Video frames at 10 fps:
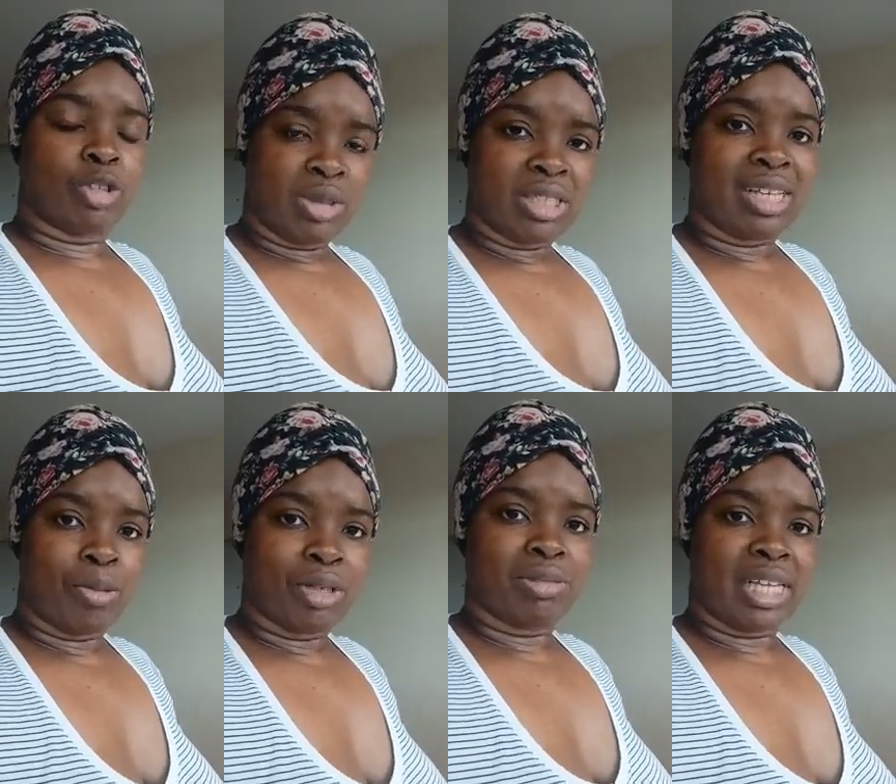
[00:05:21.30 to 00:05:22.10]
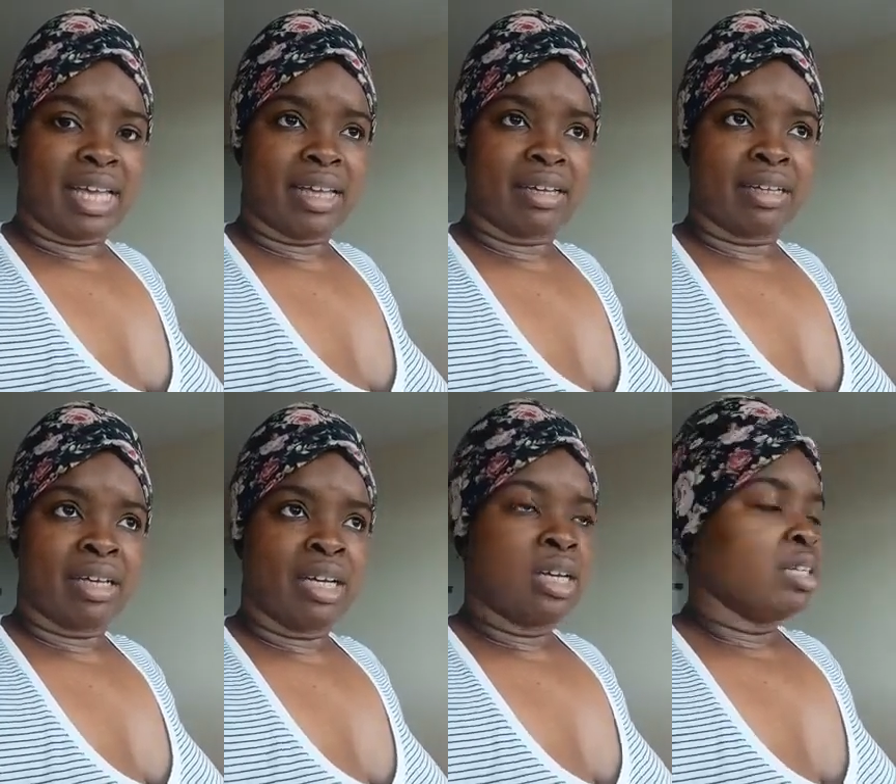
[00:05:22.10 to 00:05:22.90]
Do you understand what I'm saying?
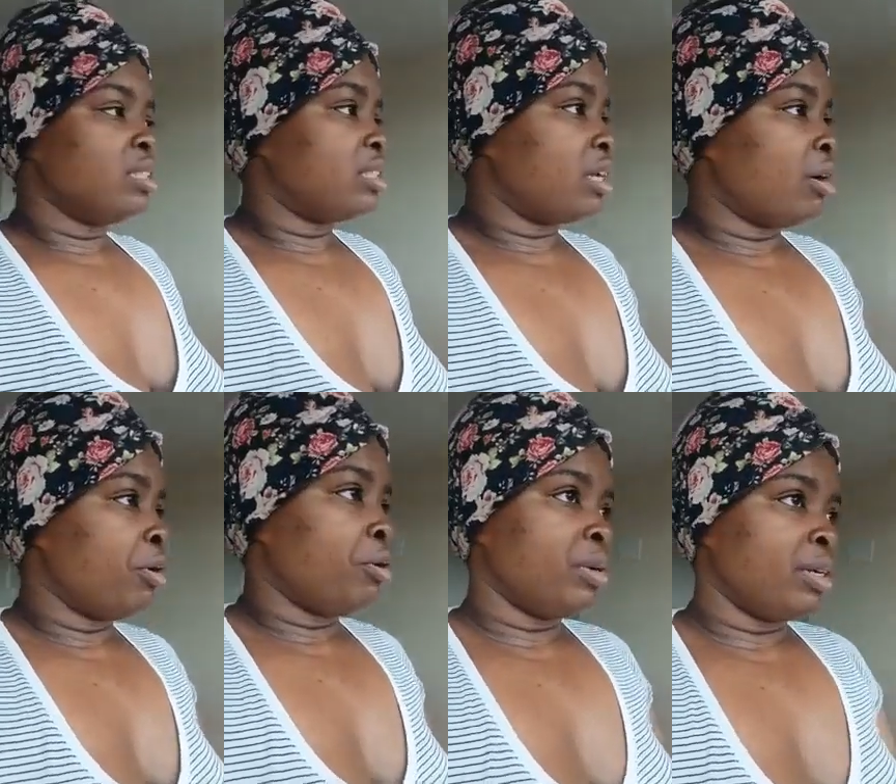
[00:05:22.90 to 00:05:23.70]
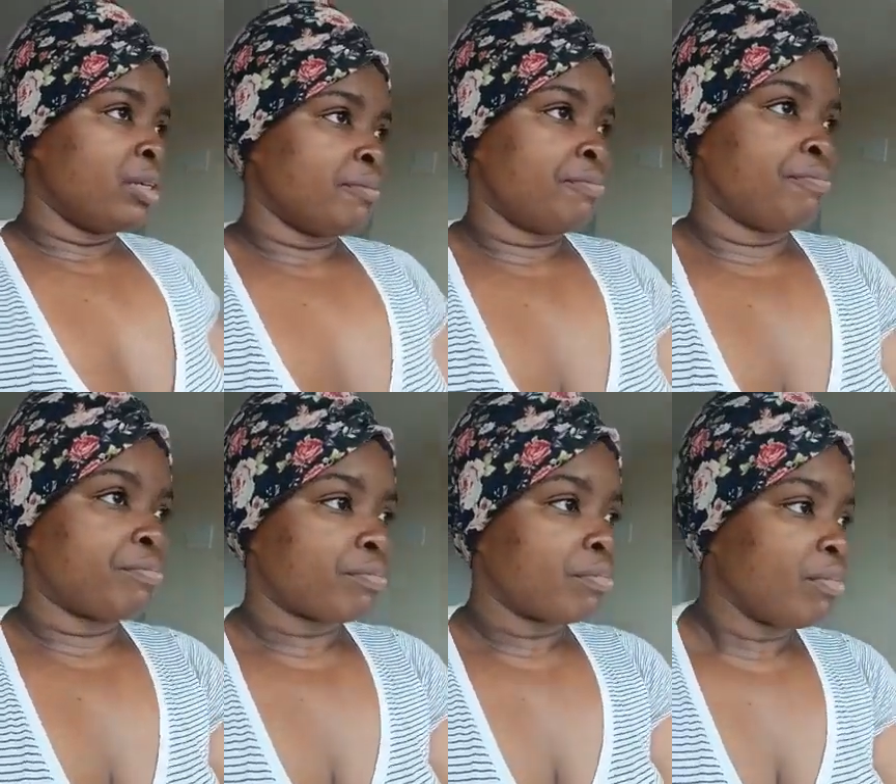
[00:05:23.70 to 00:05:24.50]
So
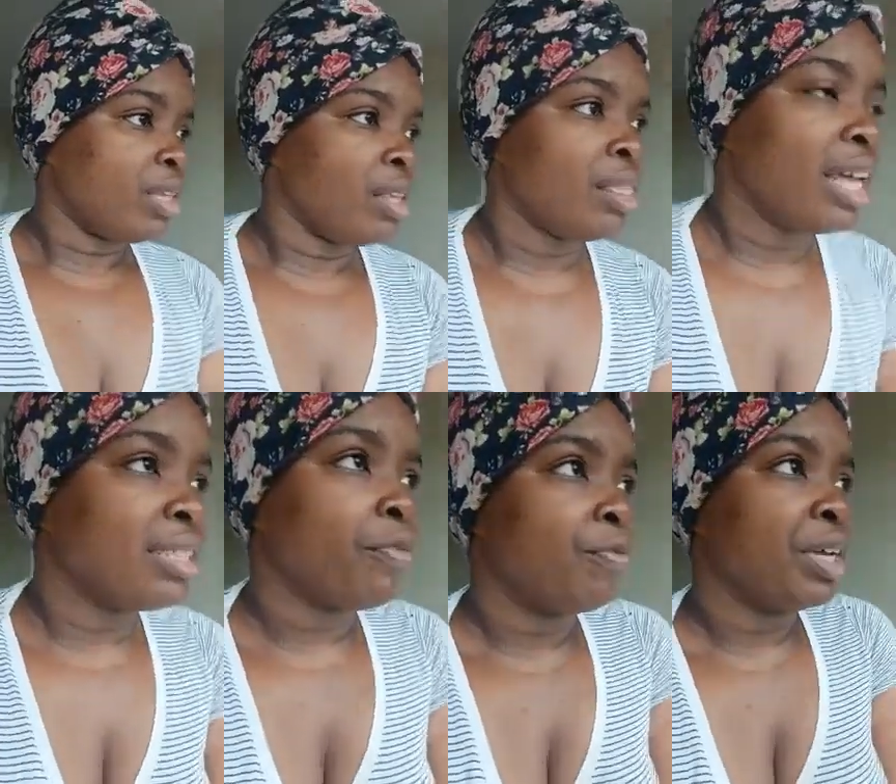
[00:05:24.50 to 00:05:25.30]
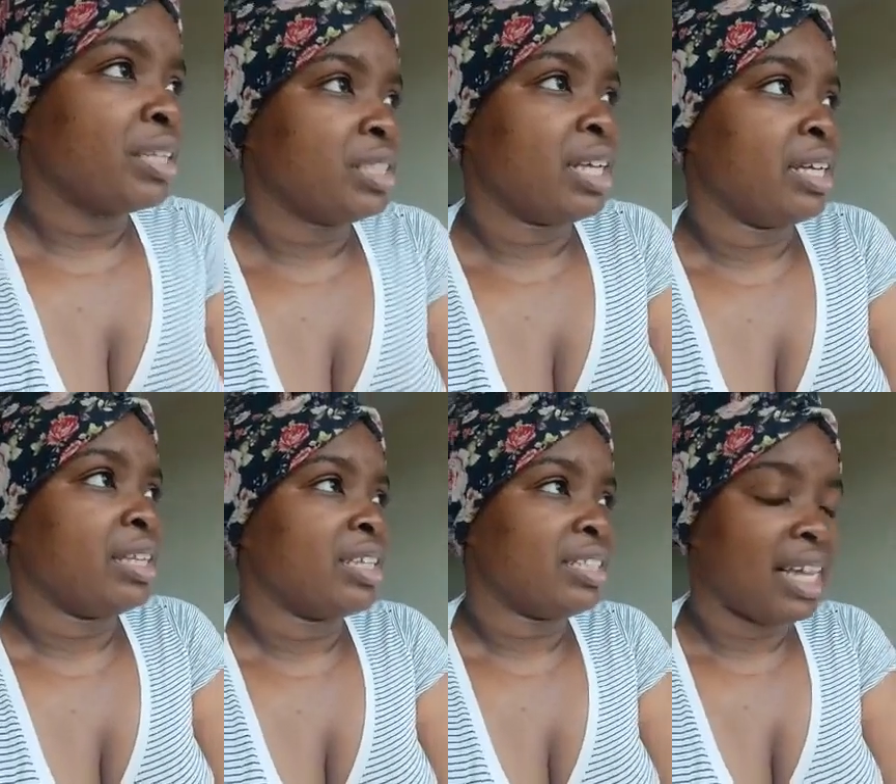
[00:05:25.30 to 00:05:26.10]
that's the first thing.
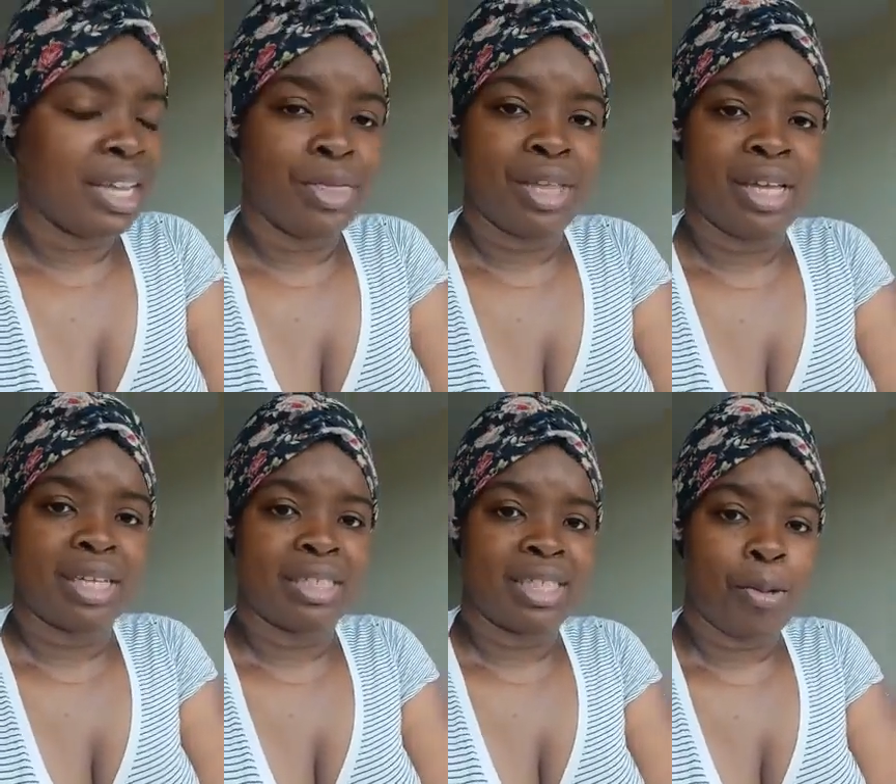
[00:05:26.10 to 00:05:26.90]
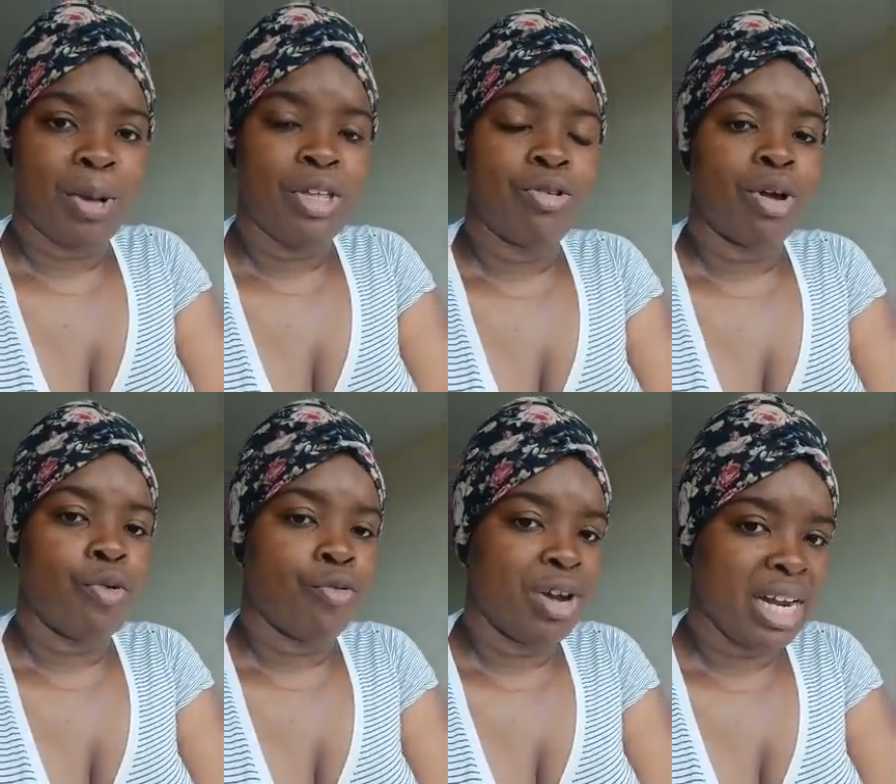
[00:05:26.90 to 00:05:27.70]
The second thing is that when you
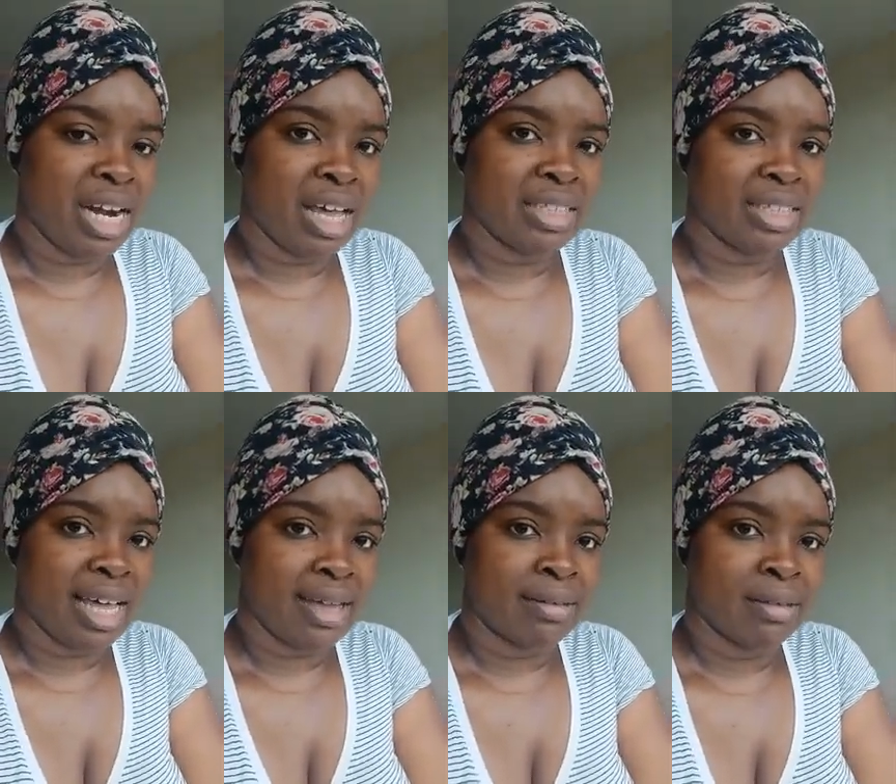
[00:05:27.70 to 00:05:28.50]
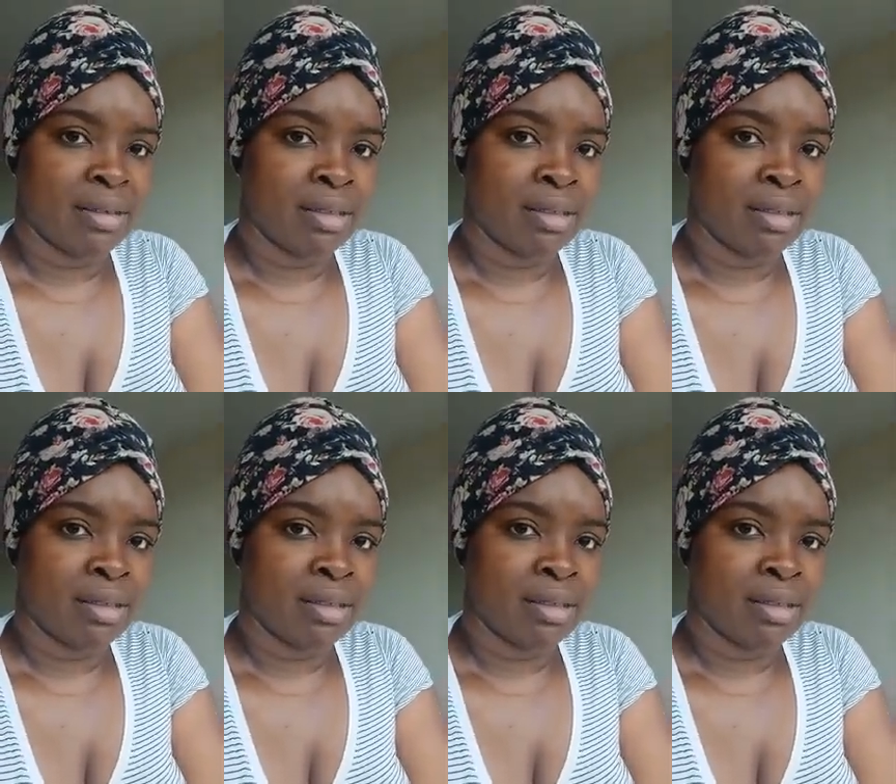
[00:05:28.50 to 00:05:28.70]
don't realize that,